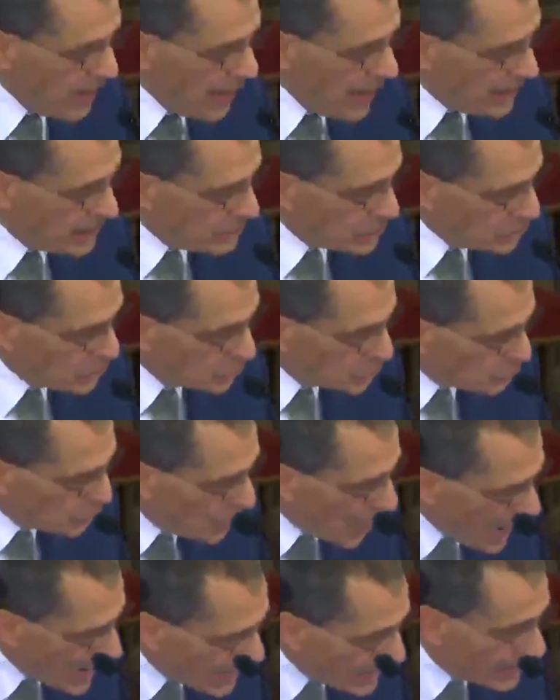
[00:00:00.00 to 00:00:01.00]
a
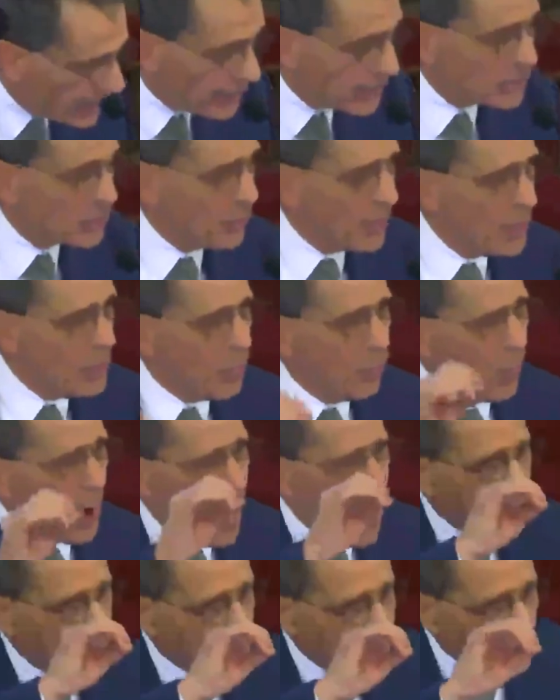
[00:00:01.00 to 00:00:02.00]
strikingly," so he
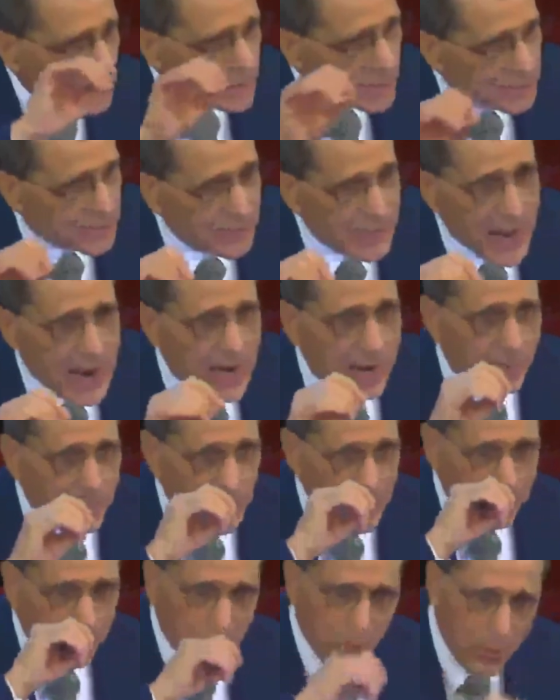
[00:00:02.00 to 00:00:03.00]
watched this data
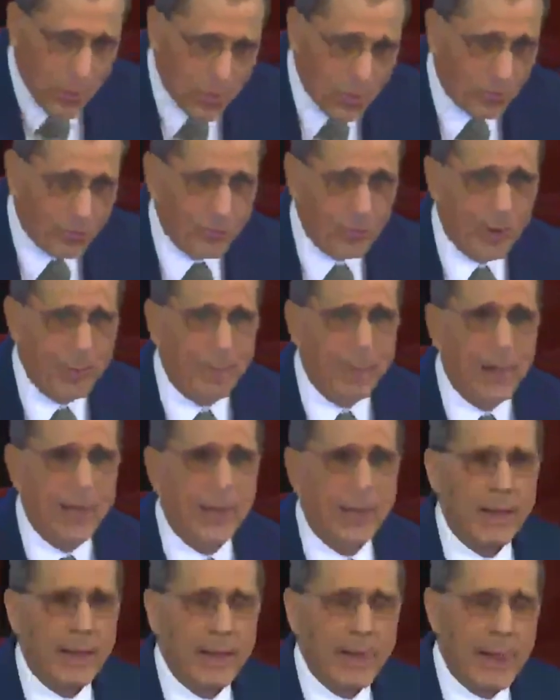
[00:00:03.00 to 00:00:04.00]
being moved from
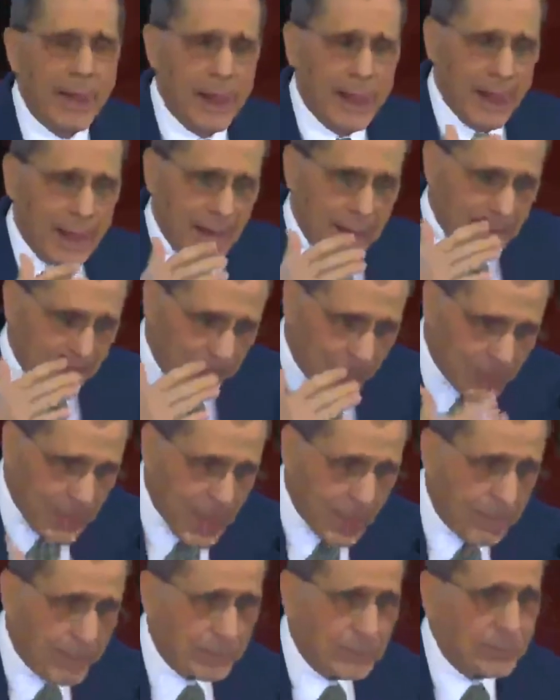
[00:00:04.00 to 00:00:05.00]

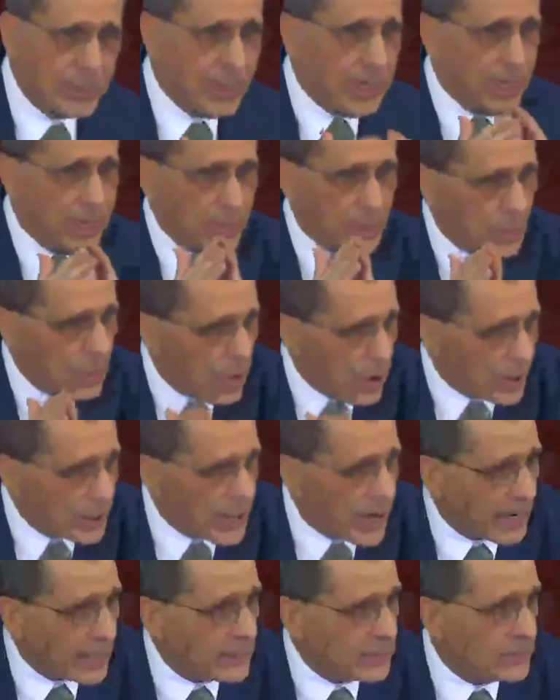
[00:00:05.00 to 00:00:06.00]
hippocampus to
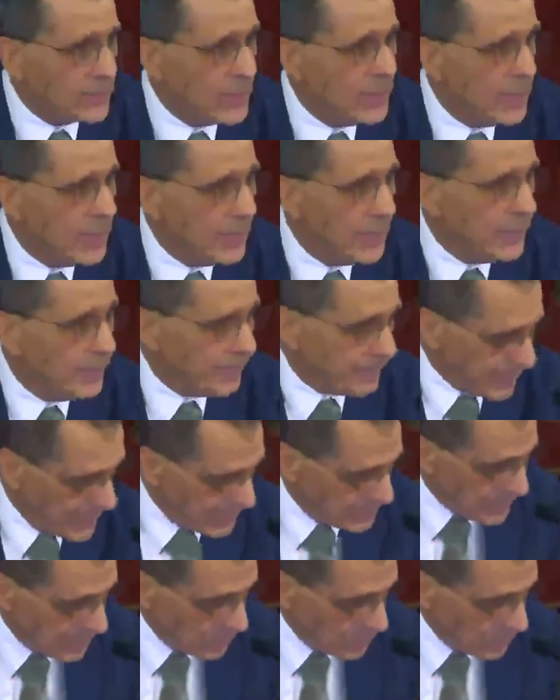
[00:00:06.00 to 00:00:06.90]
cortex. He